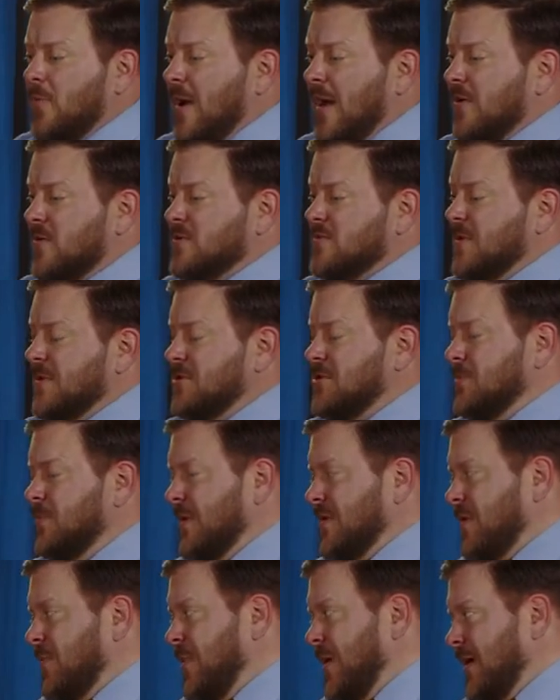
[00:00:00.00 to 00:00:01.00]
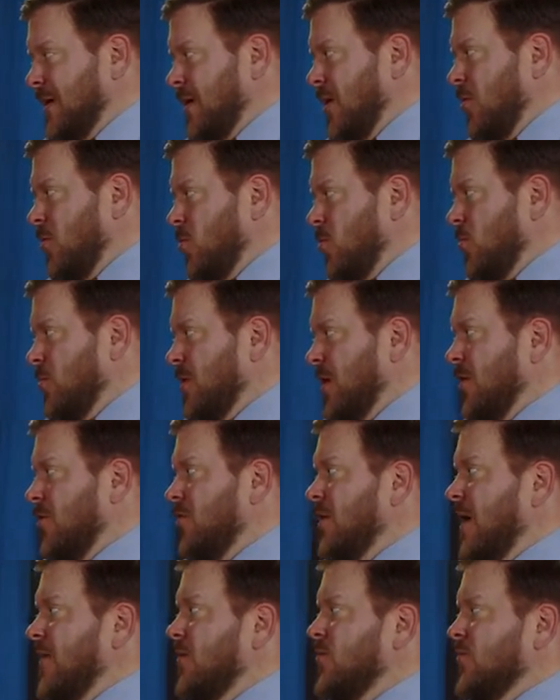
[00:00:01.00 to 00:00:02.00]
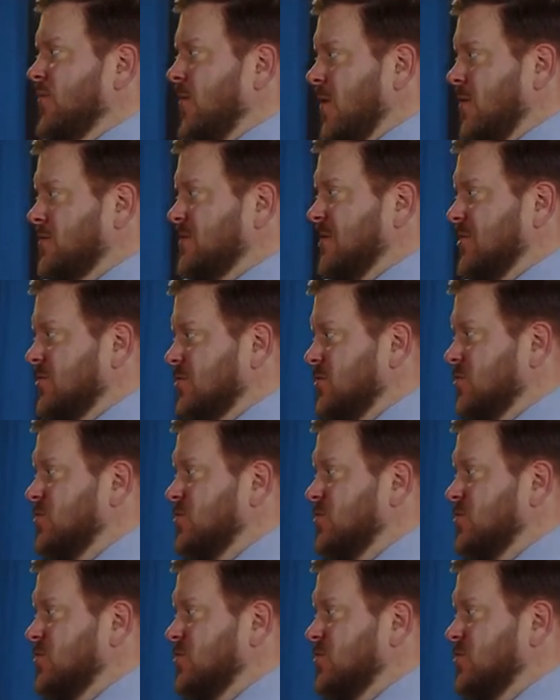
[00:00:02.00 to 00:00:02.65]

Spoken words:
Patty was mentioning about the pet care coordinator and those volunteers